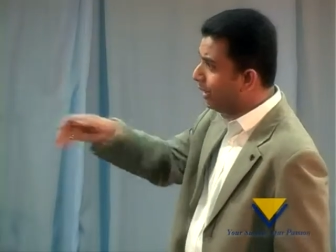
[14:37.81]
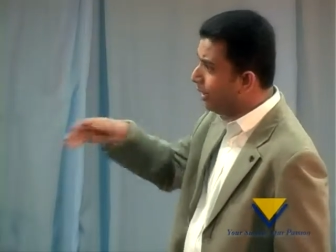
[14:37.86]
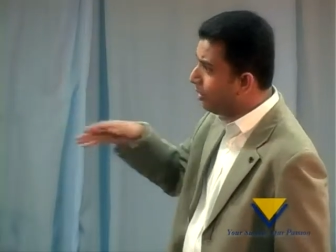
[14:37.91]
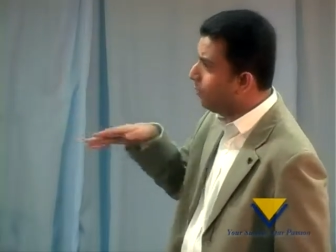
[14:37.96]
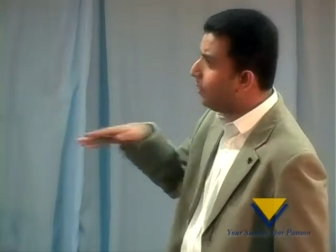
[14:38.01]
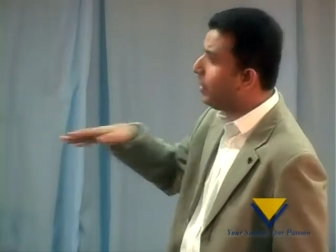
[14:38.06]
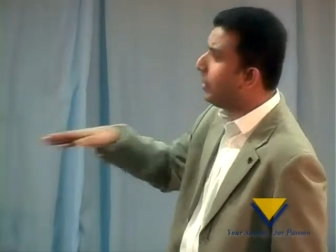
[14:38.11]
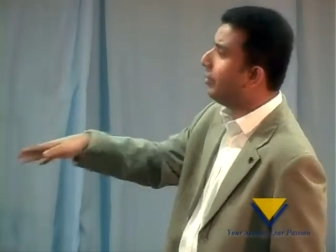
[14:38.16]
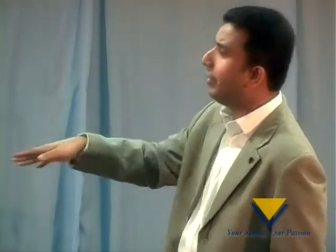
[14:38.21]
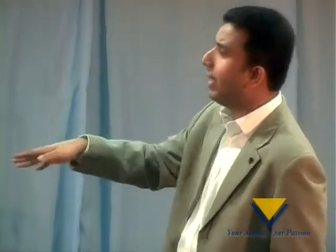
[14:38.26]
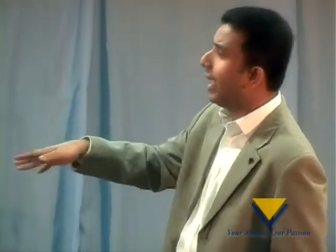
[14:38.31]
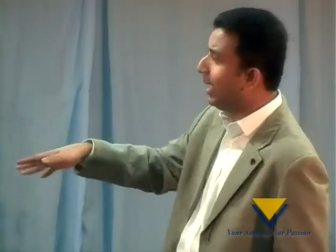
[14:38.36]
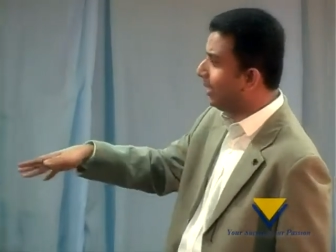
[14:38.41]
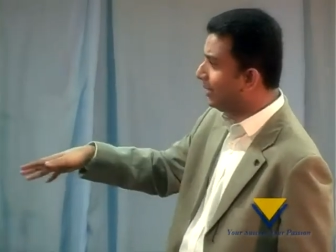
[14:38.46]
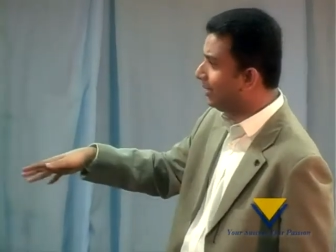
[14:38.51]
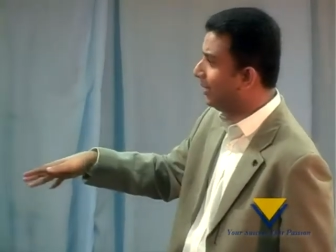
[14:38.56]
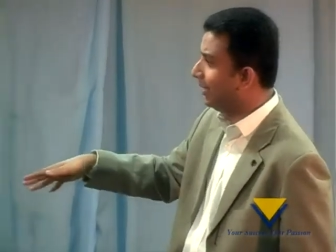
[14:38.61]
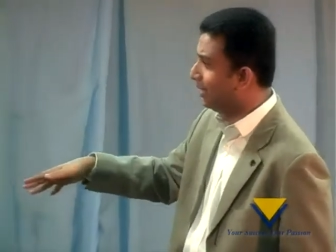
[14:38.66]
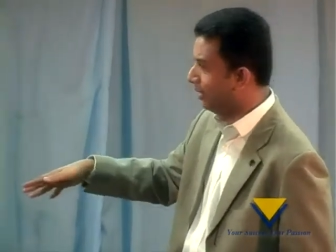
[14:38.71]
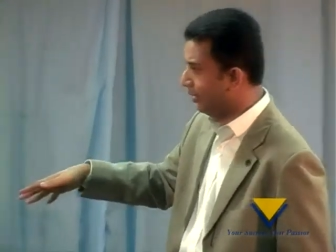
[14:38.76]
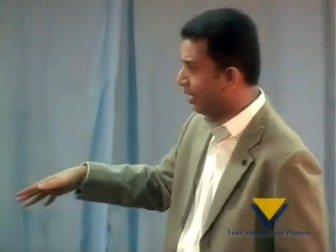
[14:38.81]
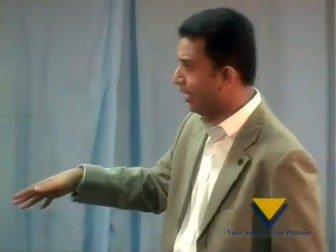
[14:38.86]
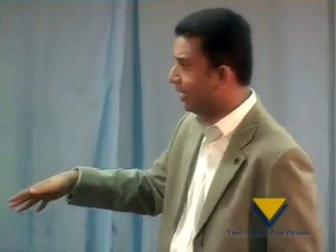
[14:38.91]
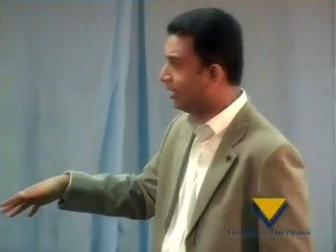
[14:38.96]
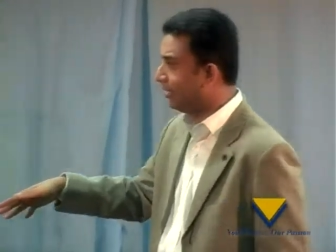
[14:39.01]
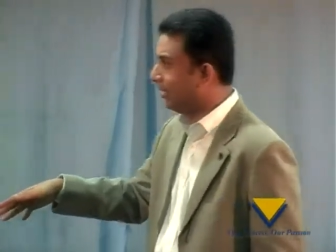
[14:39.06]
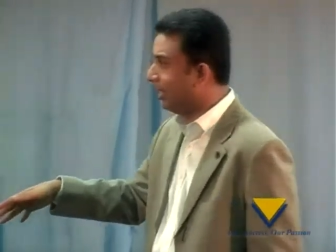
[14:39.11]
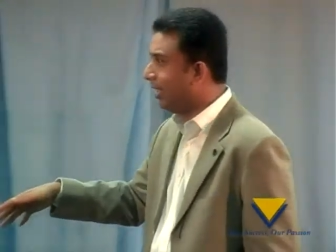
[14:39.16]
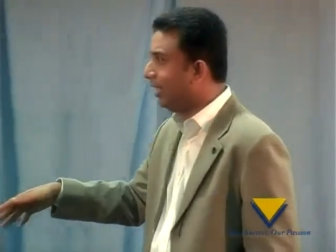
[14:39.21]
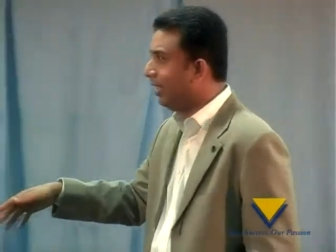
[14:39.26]
then you meet with an accident, you
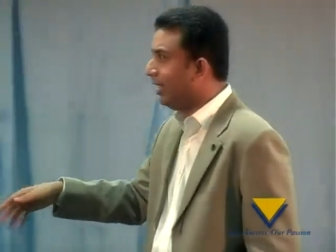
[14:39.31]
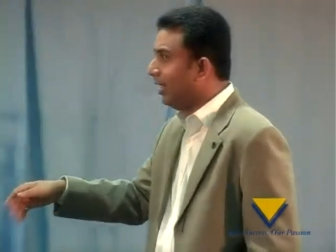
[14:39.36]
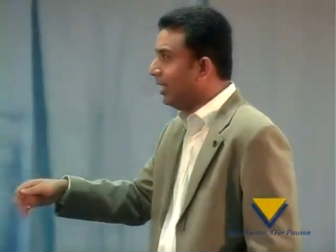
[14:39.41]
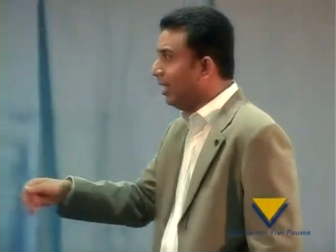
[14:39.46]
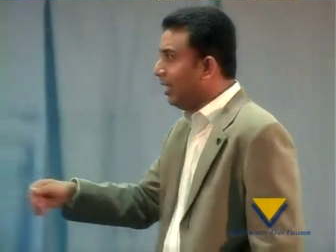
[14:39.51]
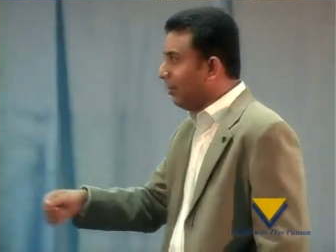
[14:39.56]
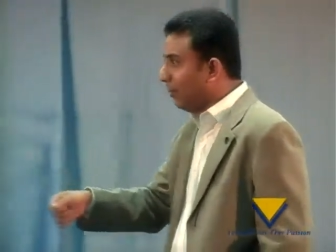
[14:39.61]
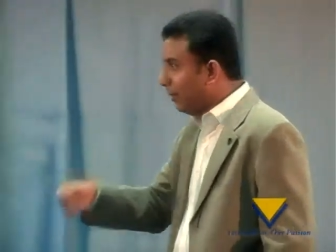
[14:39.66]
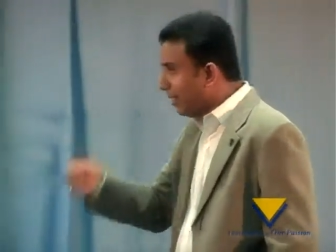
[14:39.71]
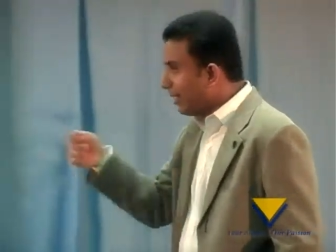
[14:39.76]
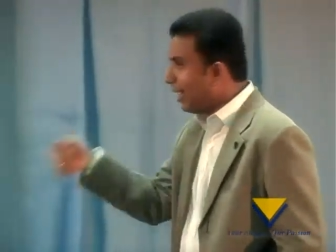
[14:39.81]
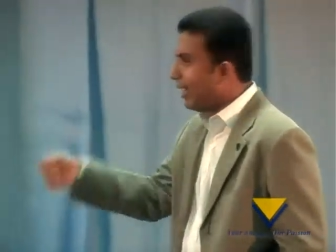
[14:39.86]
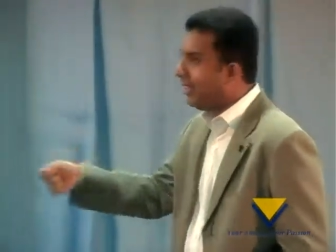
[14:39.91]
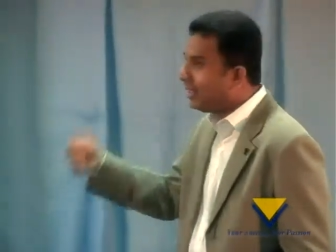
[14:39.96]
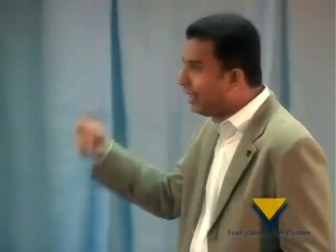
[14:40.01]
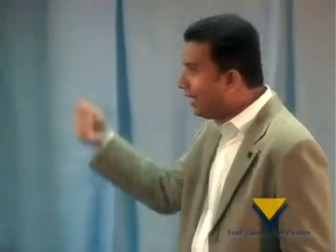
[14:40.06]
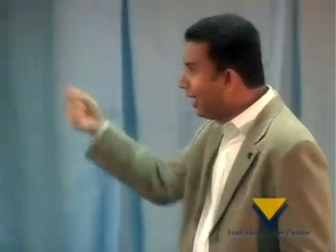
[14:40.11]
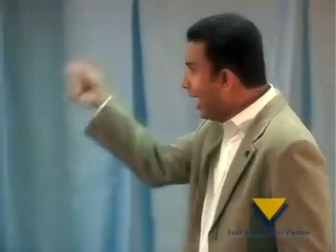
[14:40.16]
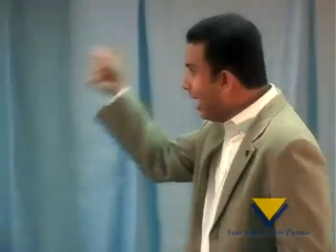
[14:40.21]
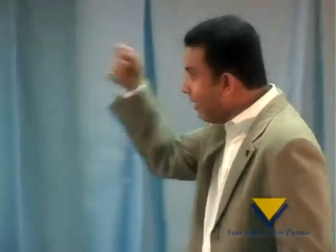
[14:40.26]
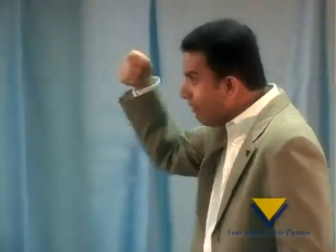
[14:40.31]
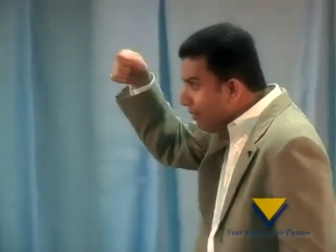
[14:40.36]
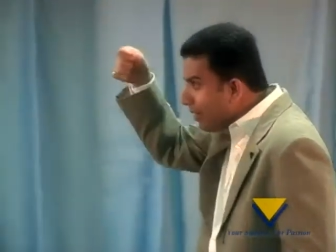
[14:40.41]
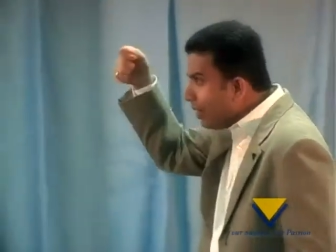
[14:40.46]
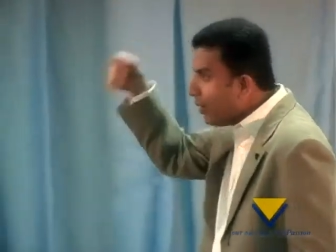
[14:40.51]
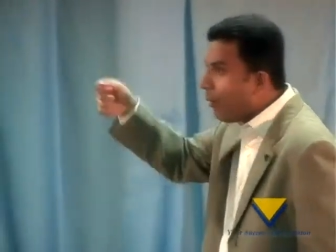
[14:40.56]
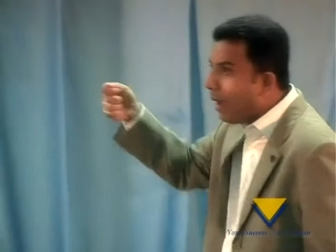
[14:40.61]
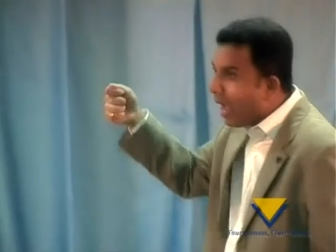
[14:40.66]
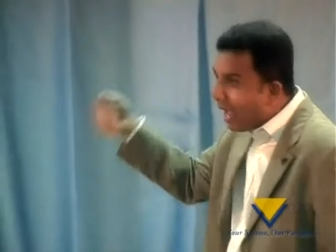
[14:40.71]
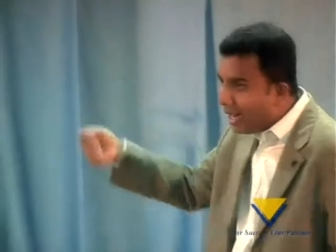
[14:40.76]
understand? But write it
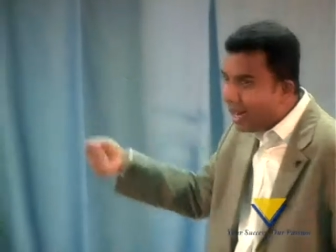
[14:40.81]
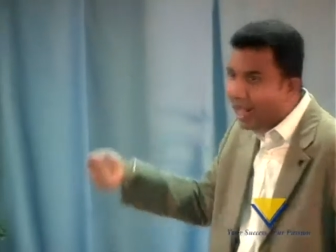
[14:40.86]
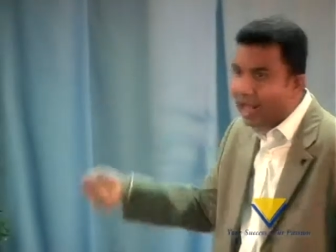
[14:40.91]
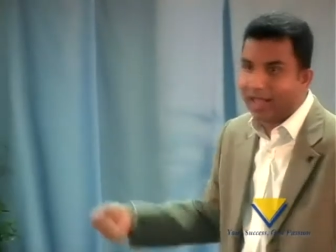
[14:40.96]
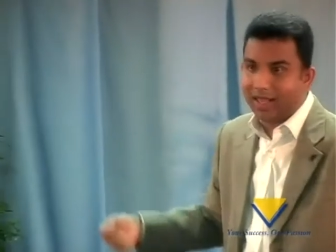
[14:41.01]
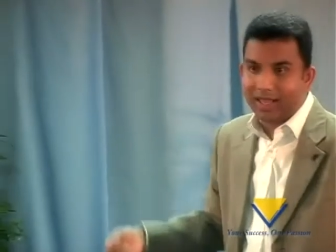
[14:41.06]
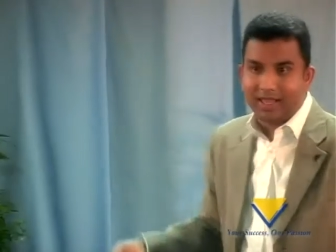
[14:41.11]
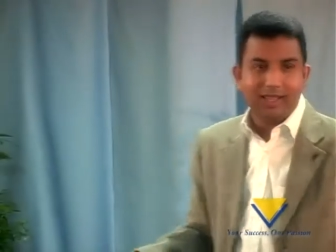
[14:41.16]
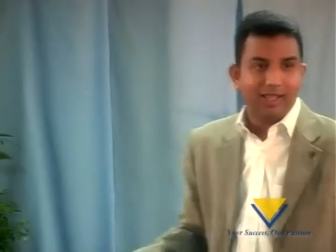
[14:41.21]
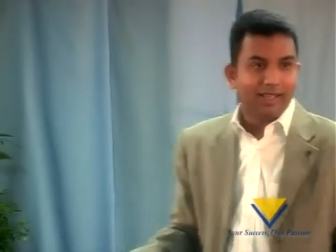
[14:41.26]
everywhere.